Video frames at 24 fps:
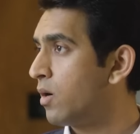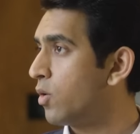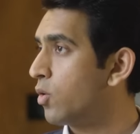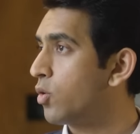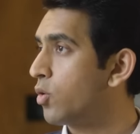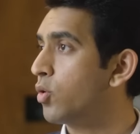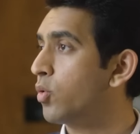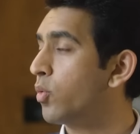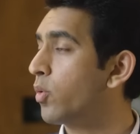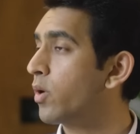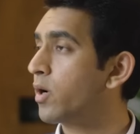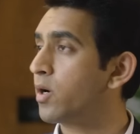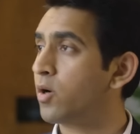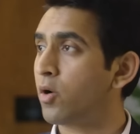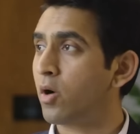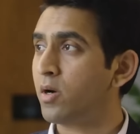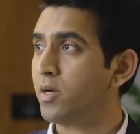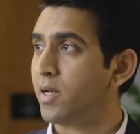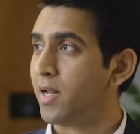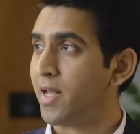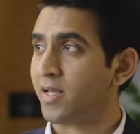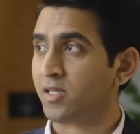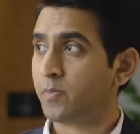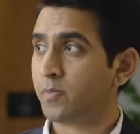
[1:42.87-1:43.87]
who were
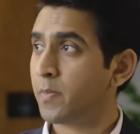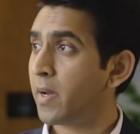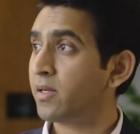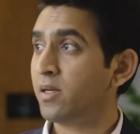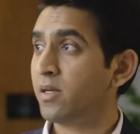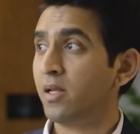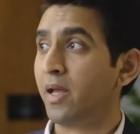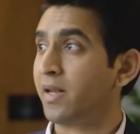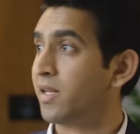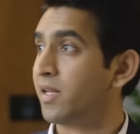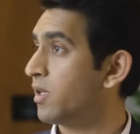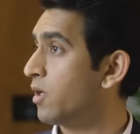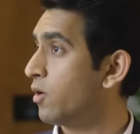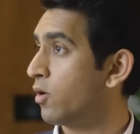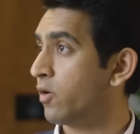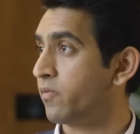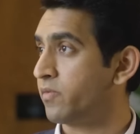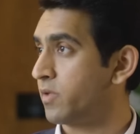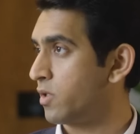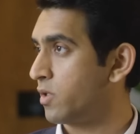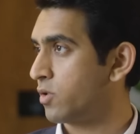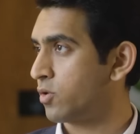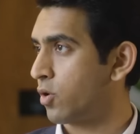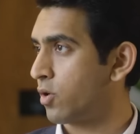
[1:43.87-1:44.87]
not expecting anything of
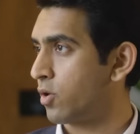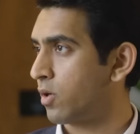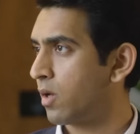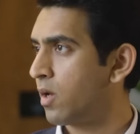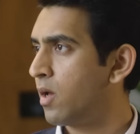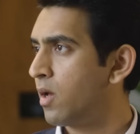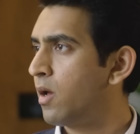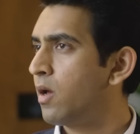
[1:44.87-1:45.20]
this sort.